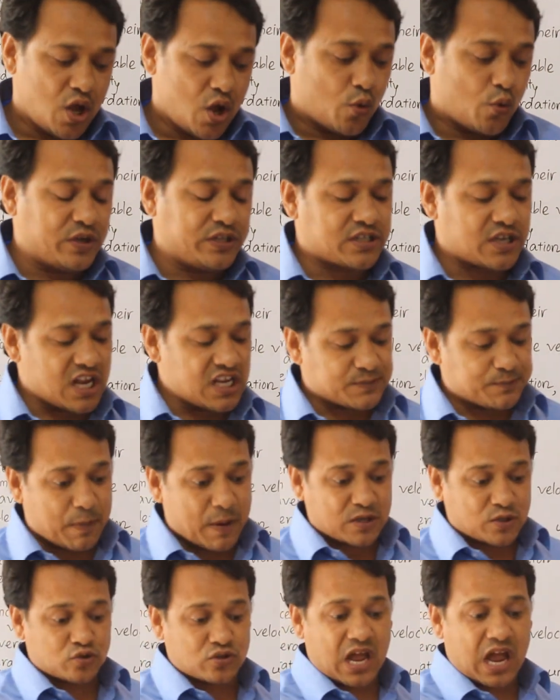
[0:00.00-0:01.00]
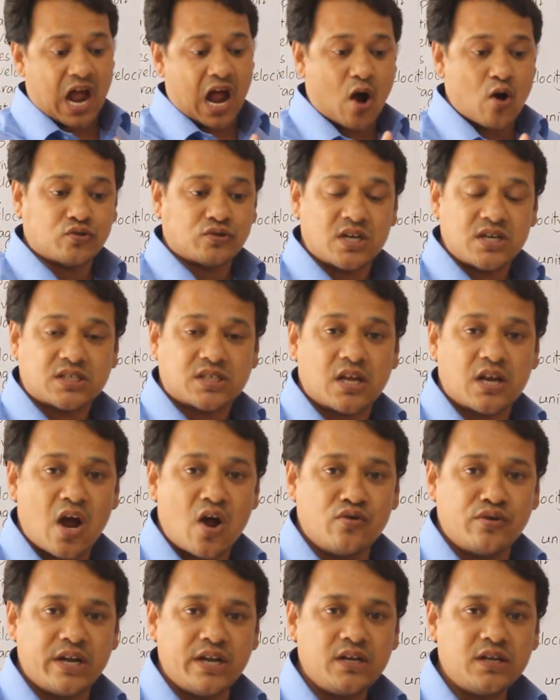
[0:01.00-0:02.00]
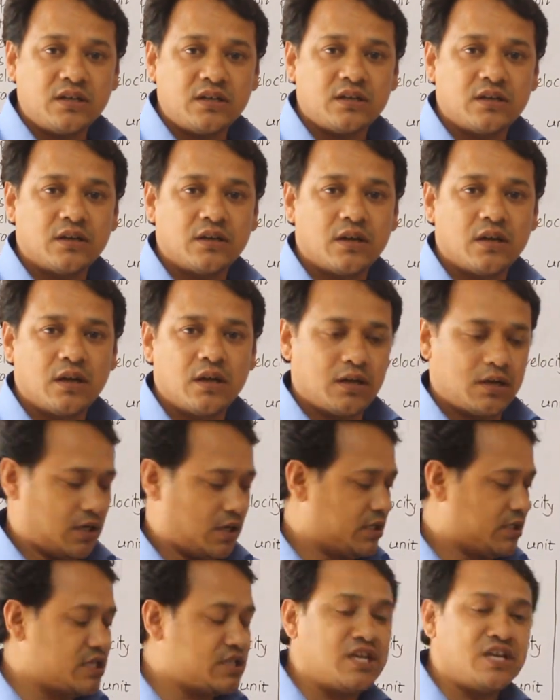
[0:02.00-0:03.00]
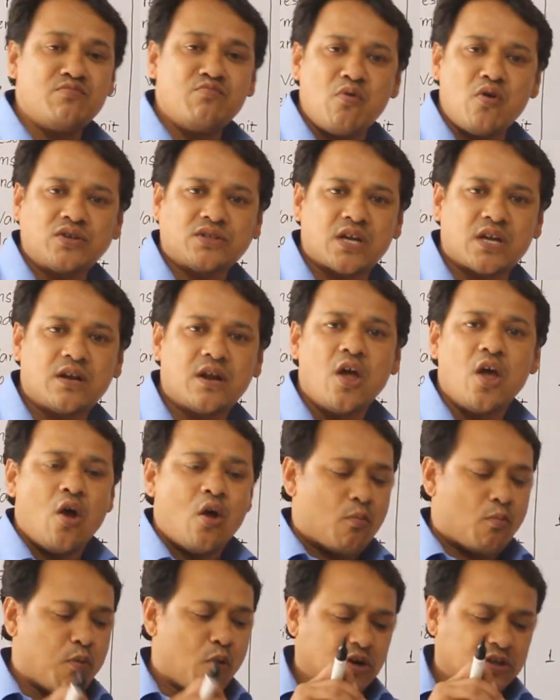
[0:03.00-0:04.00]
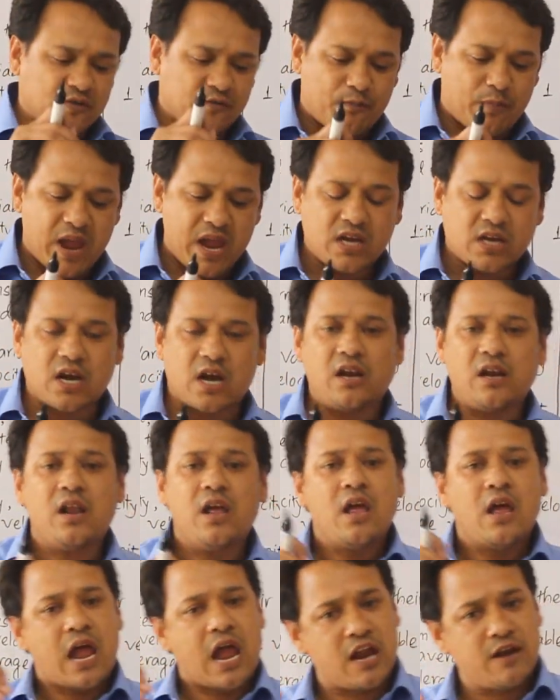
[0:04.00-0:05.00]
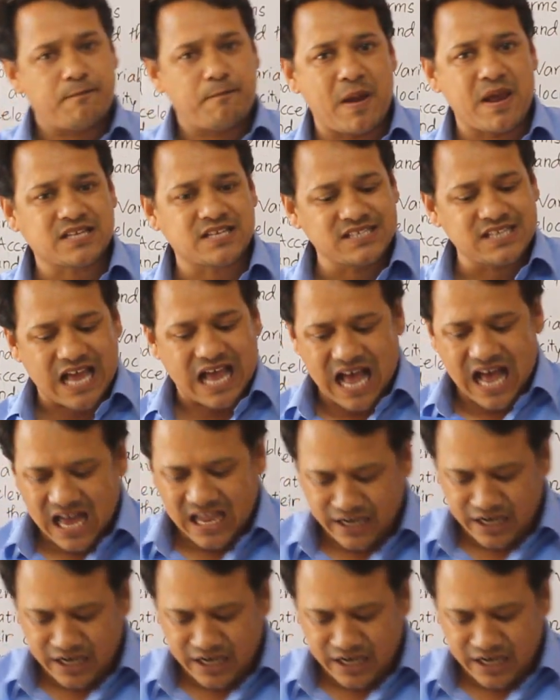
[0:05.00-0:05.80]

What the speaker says: with respect to the outer surrounding, it is in motion. Both vehicle and passenger are